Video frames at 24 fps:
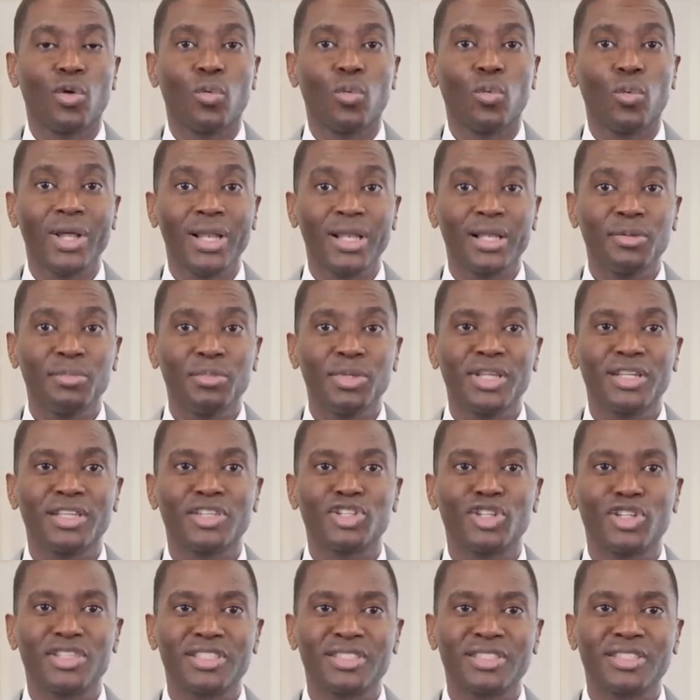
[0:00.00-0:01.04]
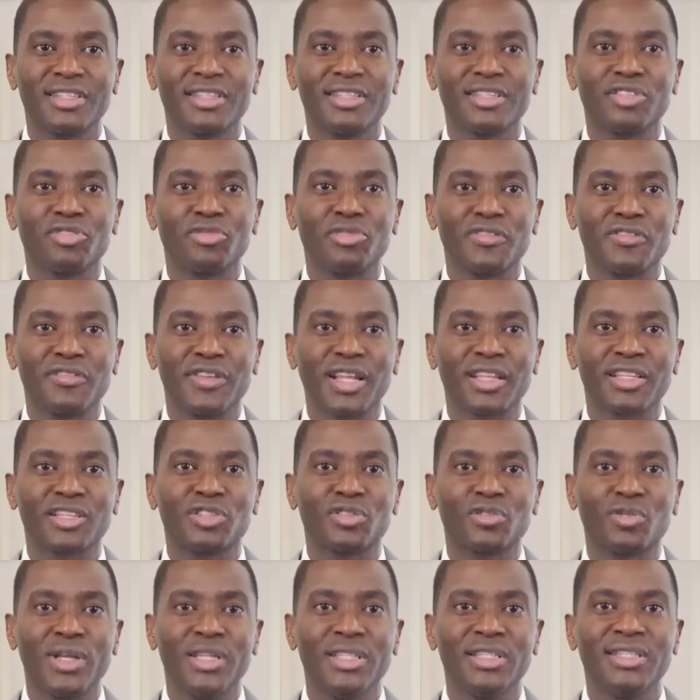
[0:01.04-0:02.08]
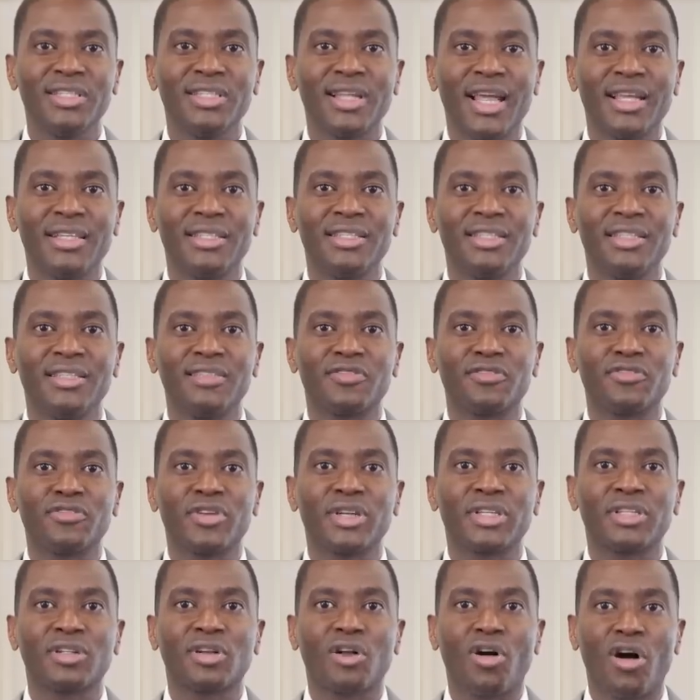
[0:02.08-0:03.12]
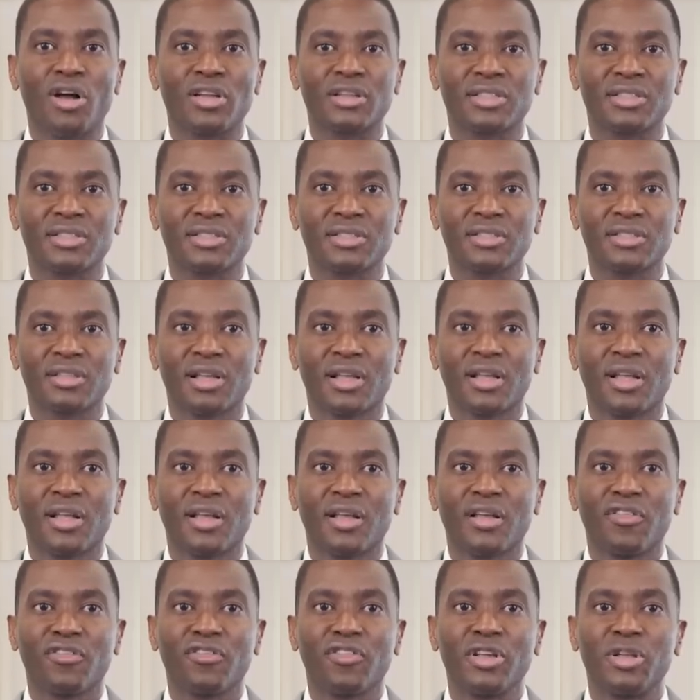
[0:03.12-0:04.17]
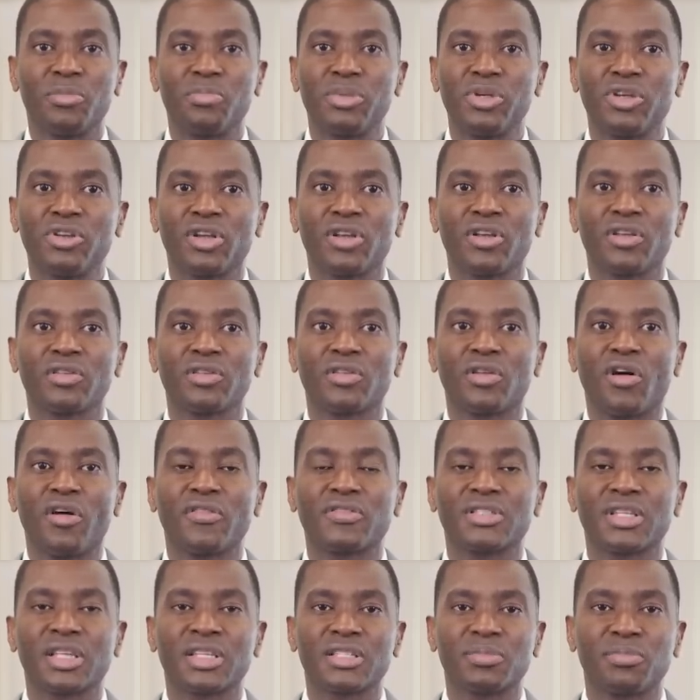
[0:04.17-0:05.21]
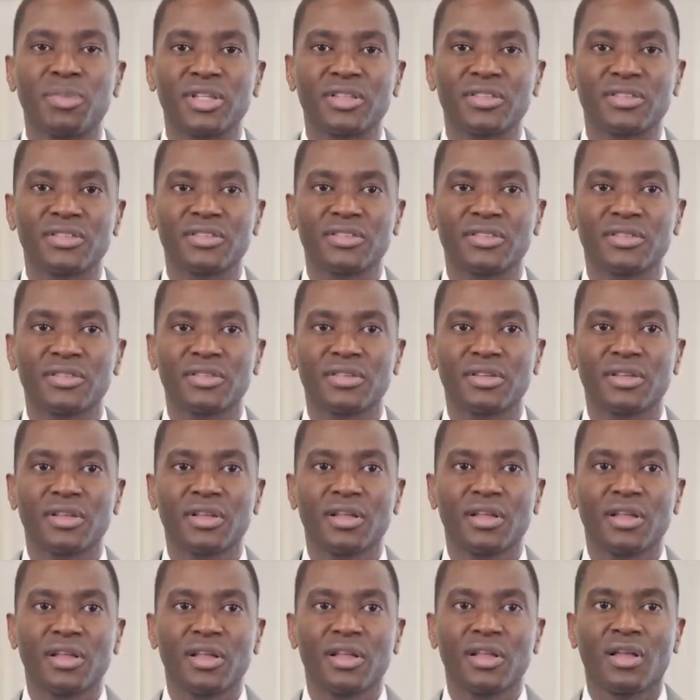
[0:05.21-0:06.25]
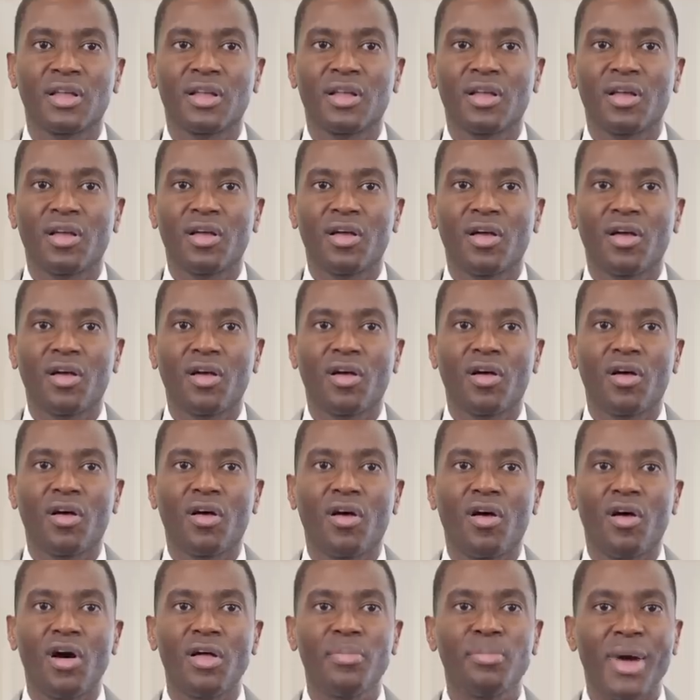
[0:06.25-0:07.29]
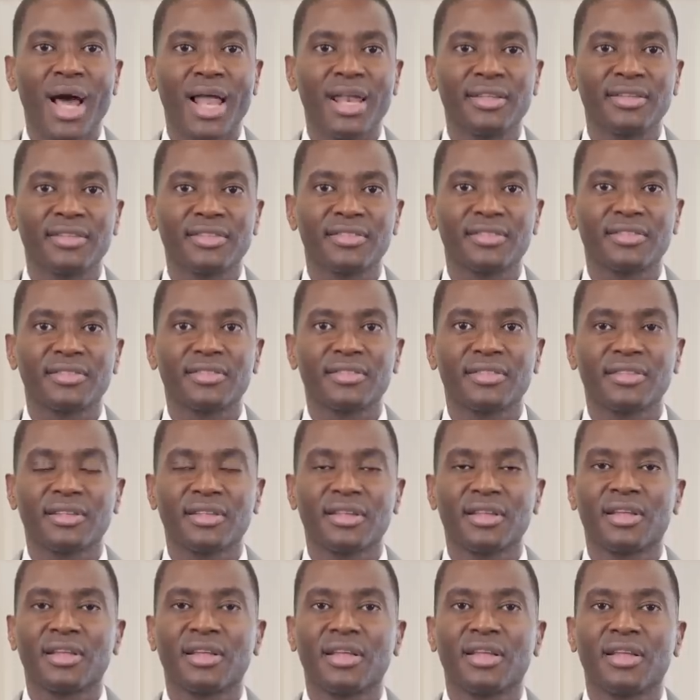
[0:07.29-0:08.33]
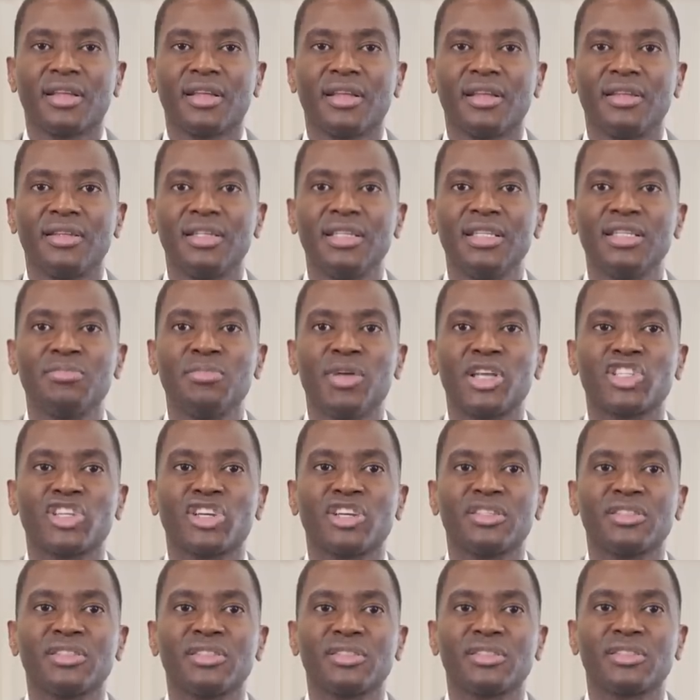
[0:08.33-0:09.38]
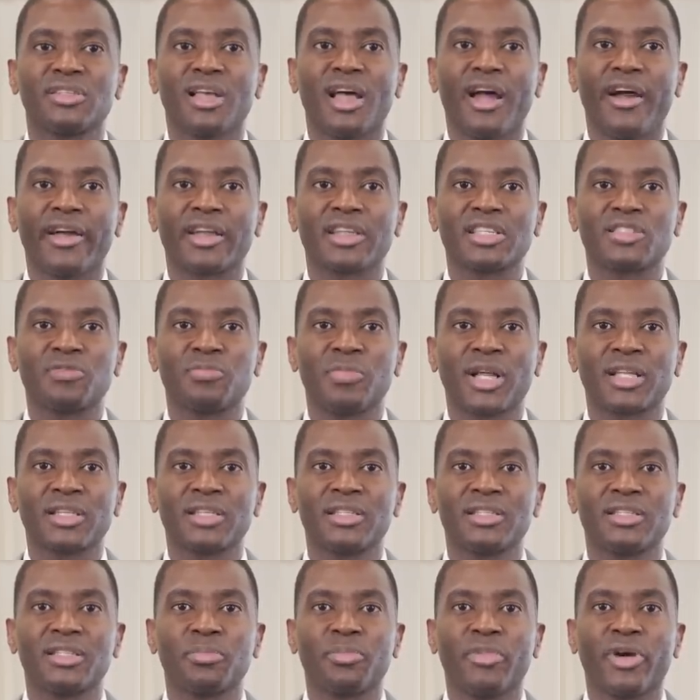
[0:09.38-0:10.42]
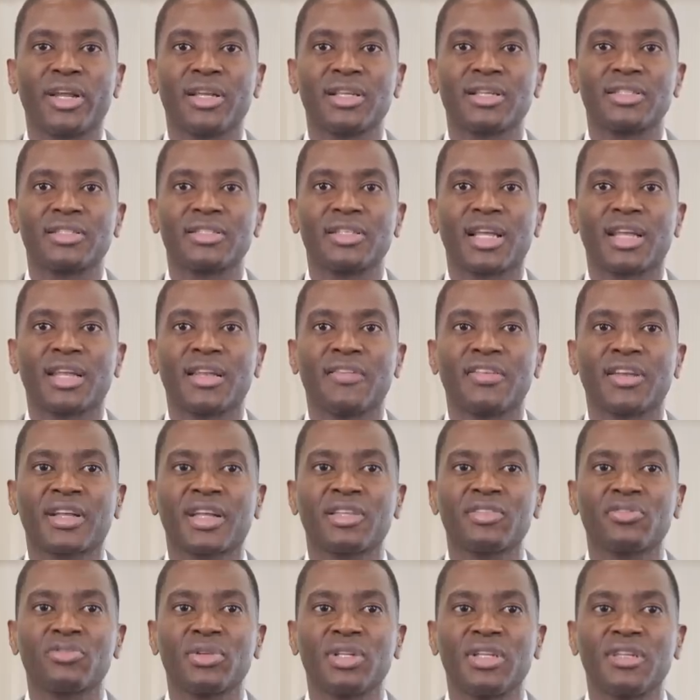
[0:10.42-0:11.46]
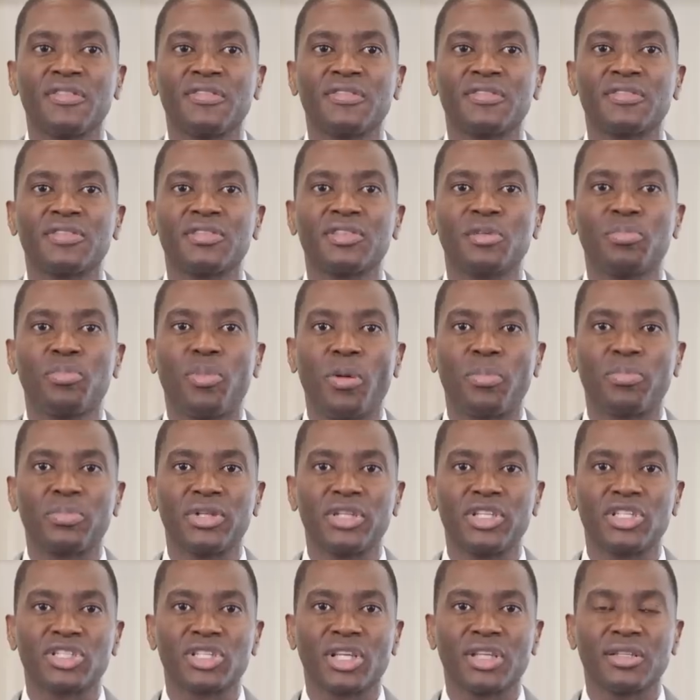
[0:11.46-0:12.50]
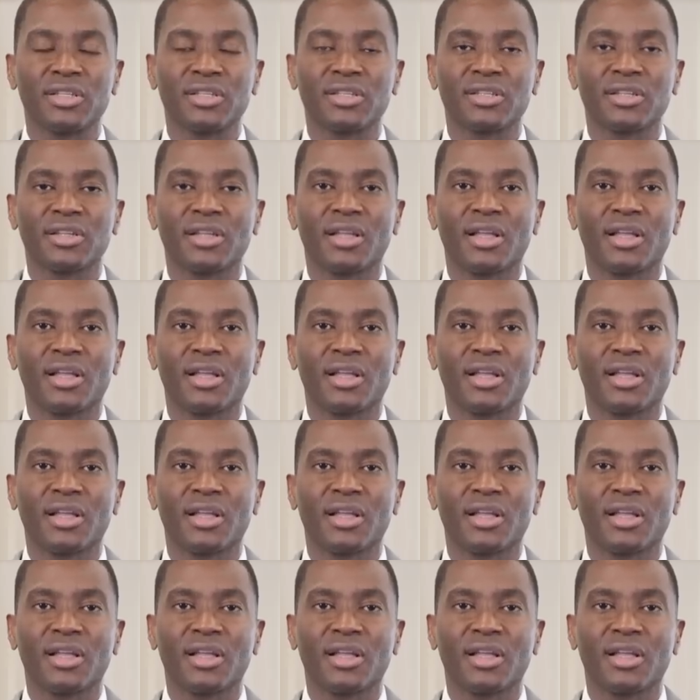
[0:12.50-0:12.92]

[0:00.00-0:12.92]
will be adjusted to reflect 2019 freight costs for a period of 6 months. On balance, these measures are expected to bring significant relief to the population